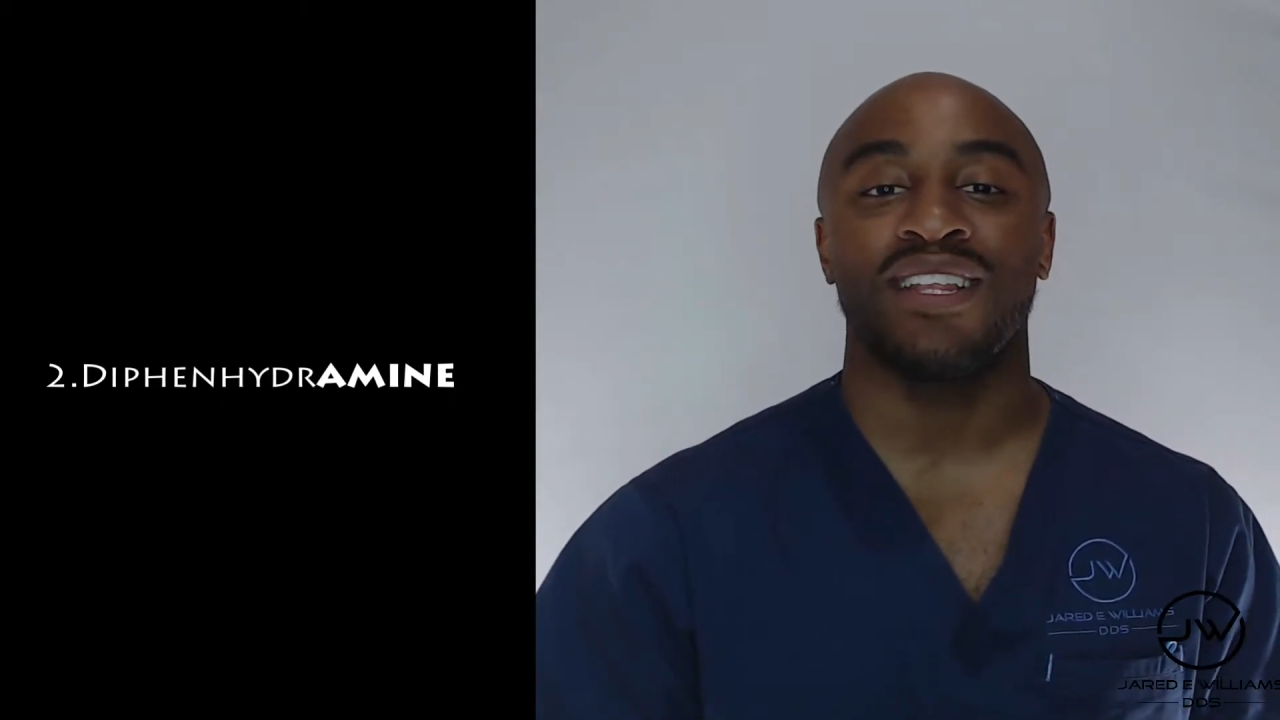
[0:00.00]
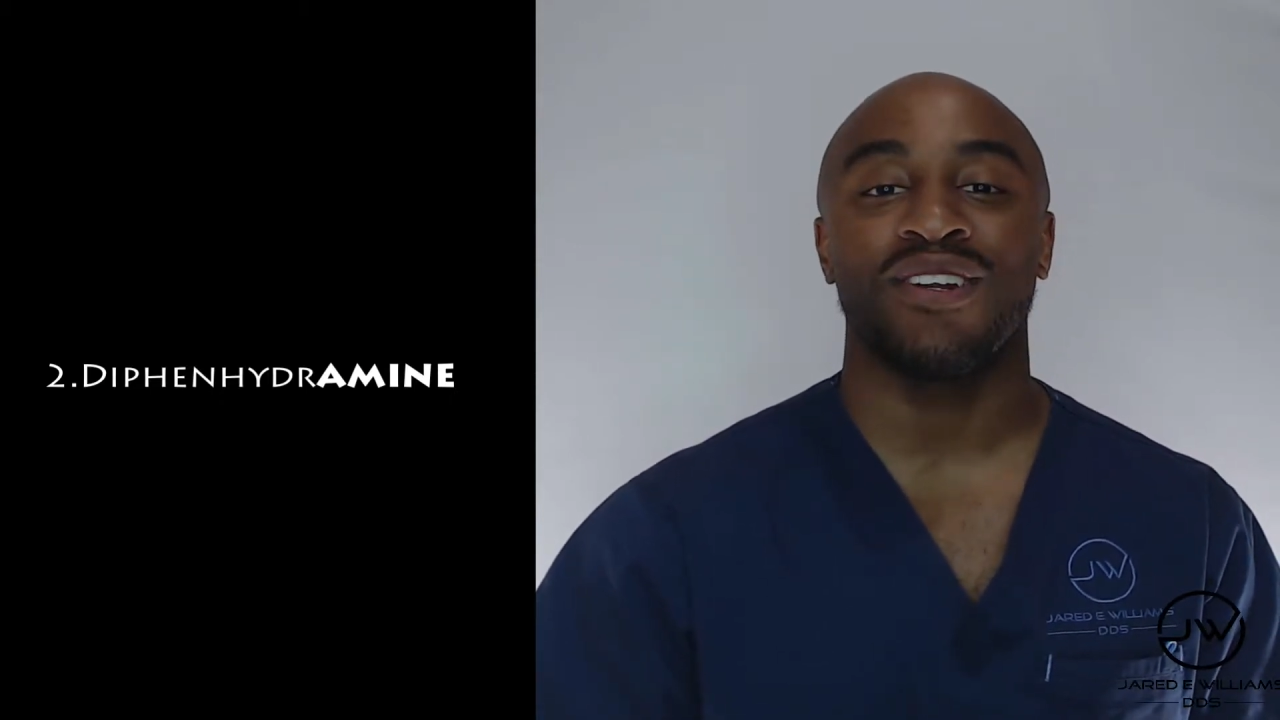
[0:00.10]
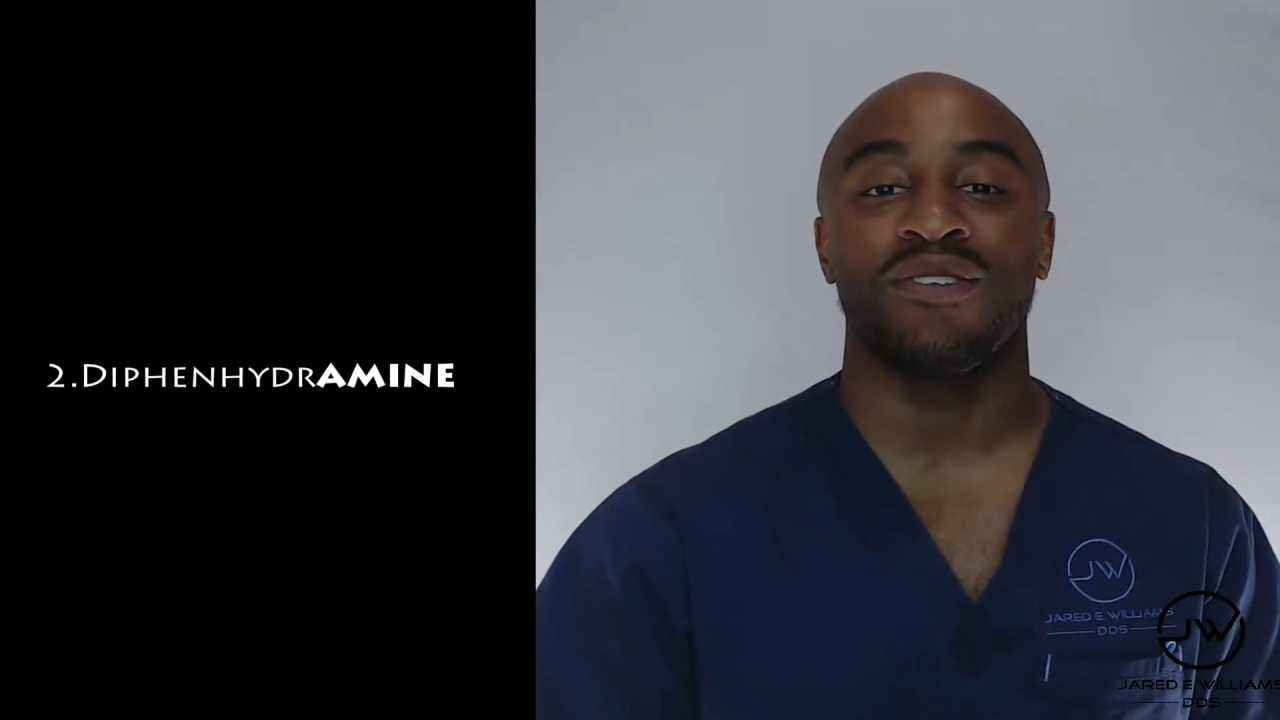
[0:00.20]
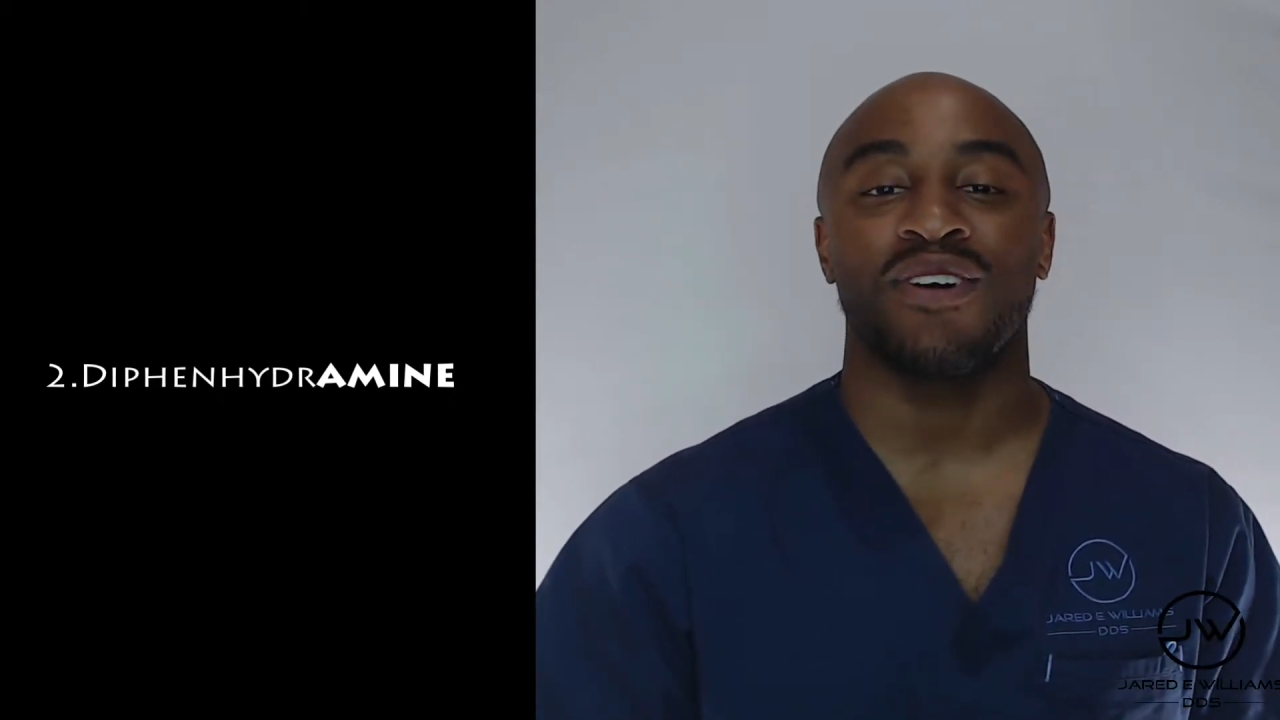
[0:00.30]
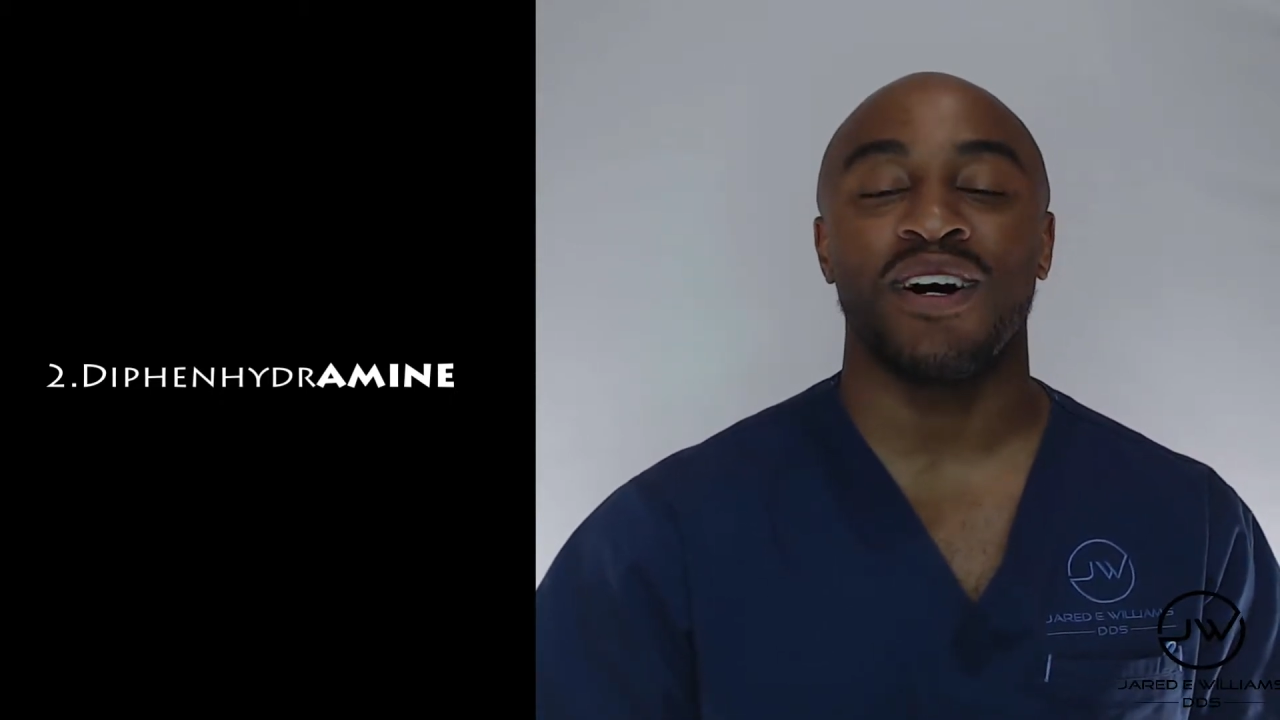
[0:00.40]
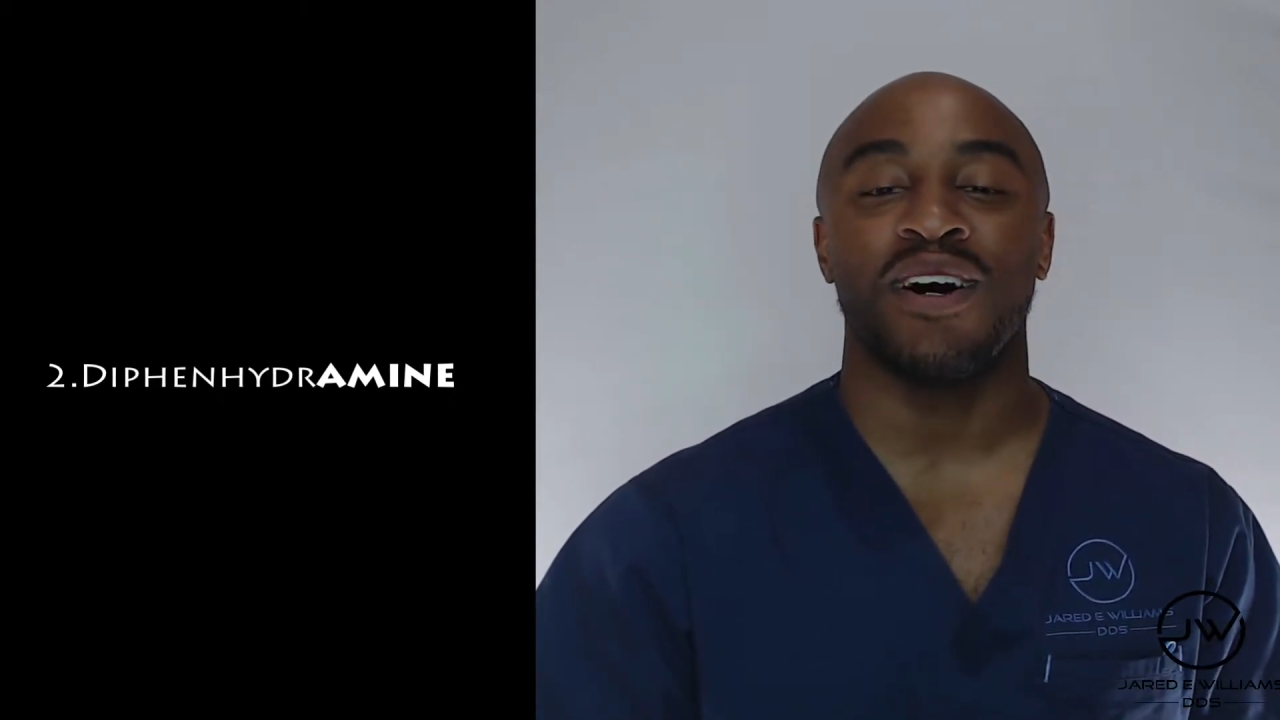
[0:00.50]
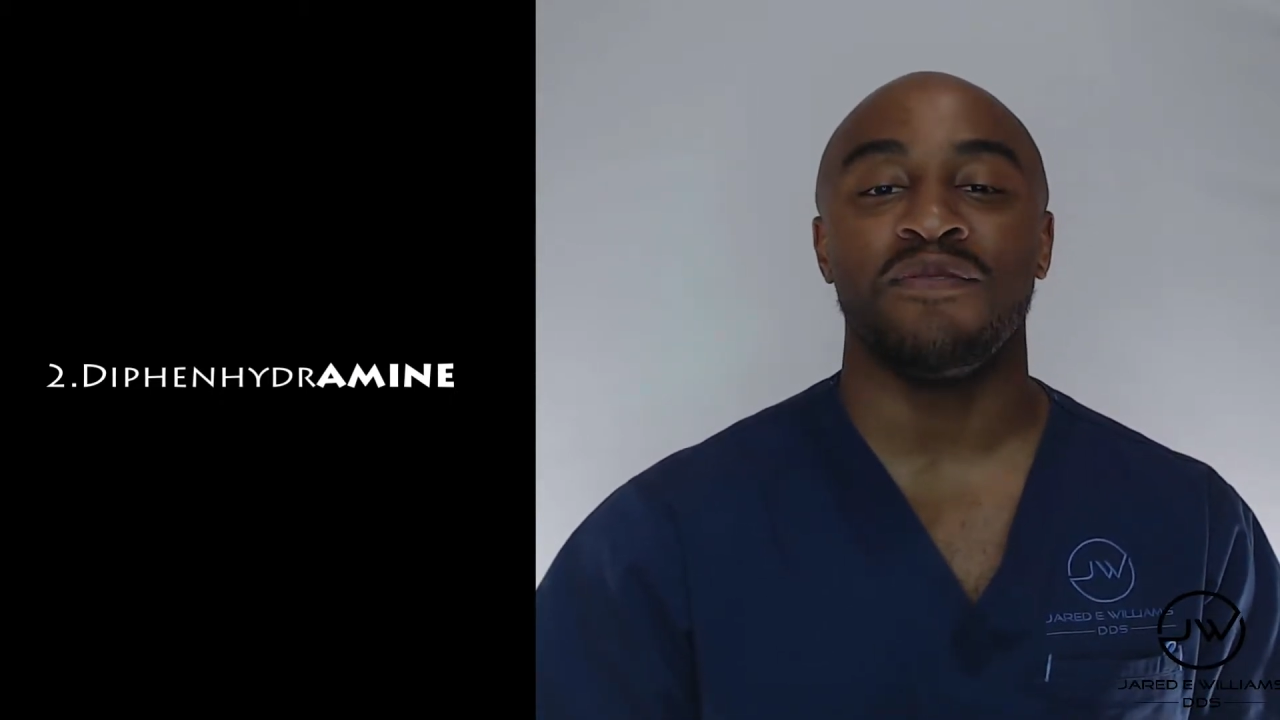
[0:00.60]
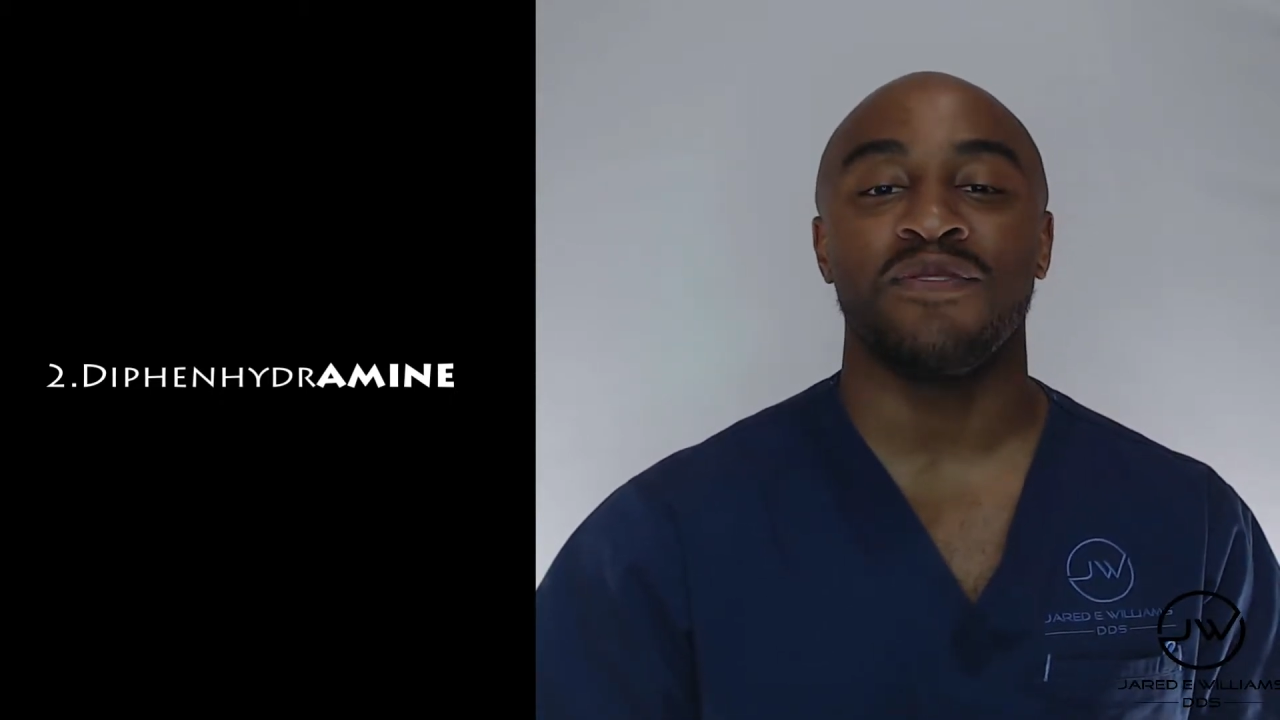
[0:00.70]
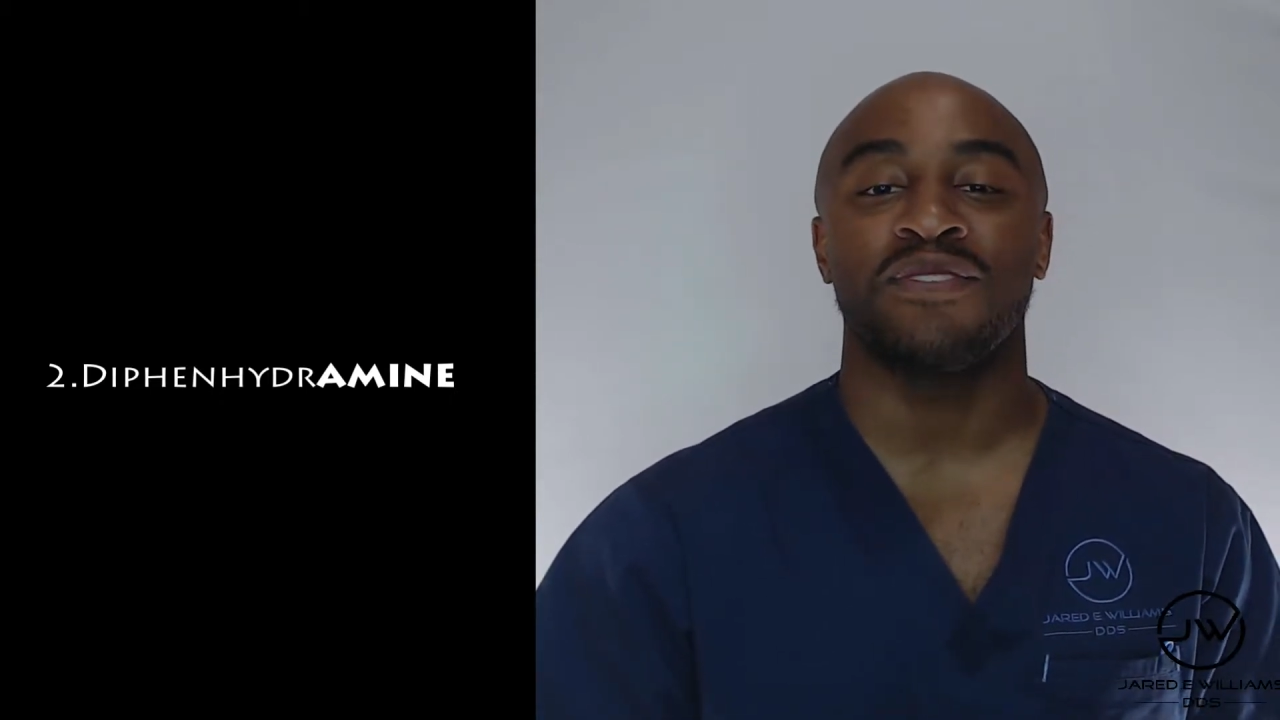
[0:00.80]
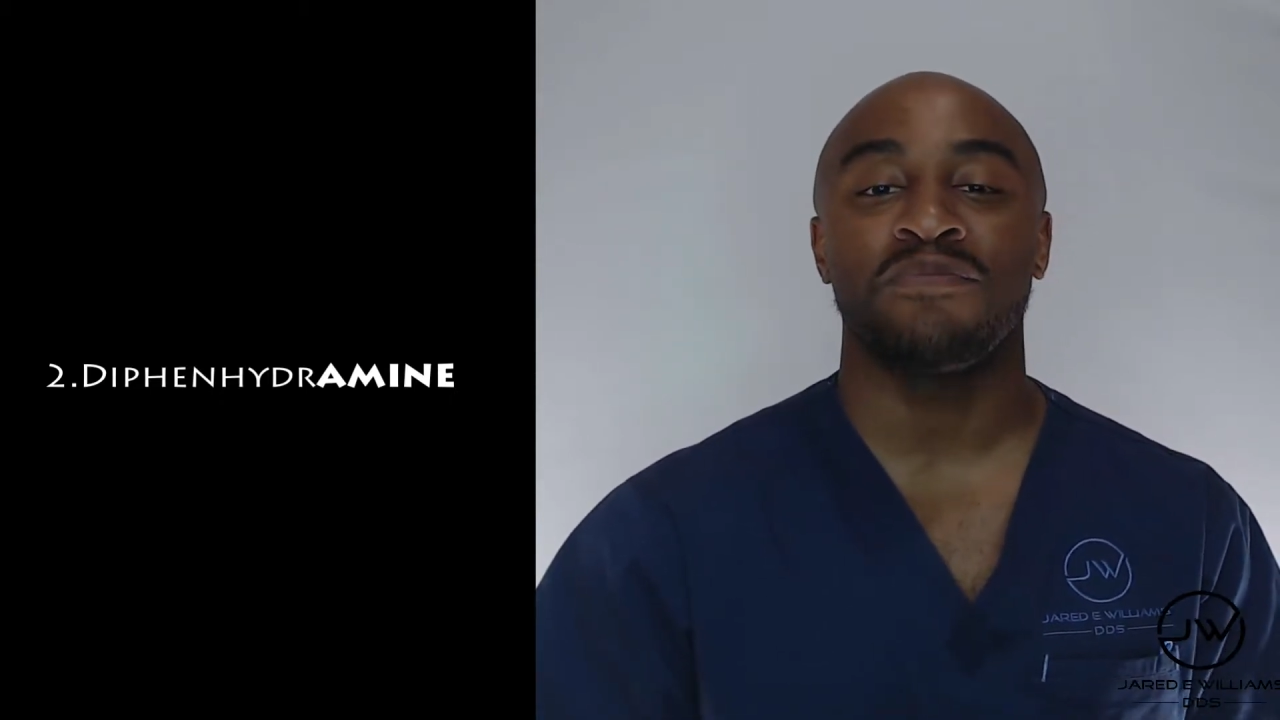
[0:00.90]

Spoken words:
little,